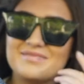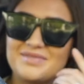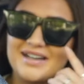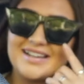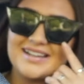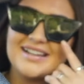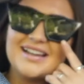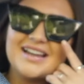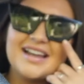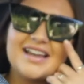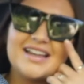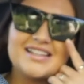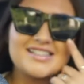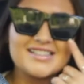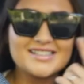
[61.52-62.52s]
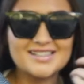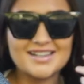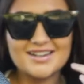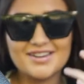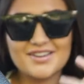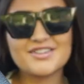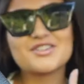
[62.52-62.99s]
but she's
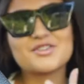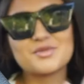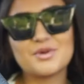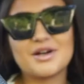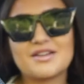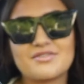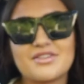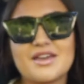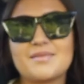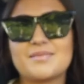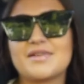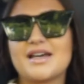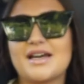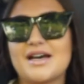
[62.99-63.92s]
gonna go to one of them